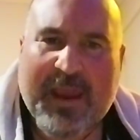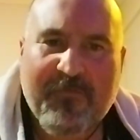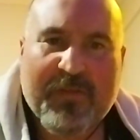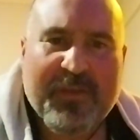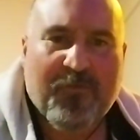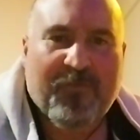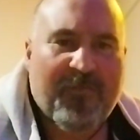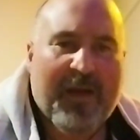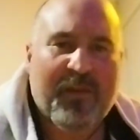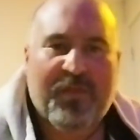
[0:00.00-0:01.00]
every single
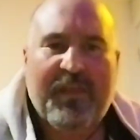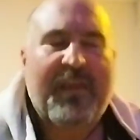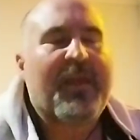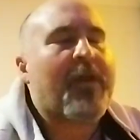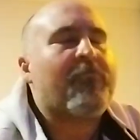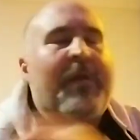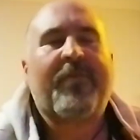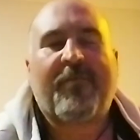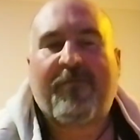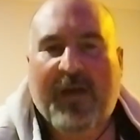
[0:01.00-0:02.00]
fucking thing
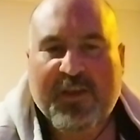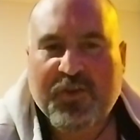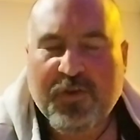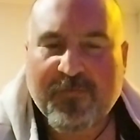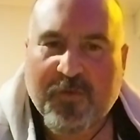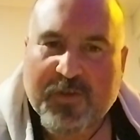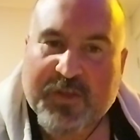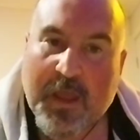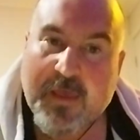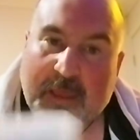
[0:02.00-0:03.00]
around the fucking universe.
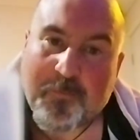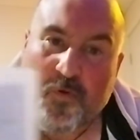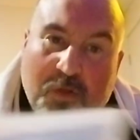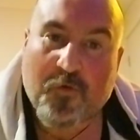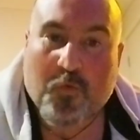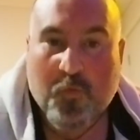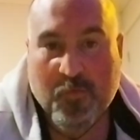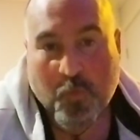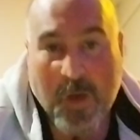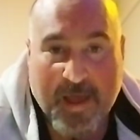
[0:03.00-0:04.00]
They put it all
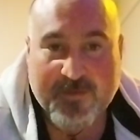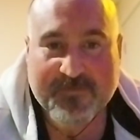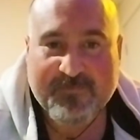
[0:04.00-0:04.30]
in one.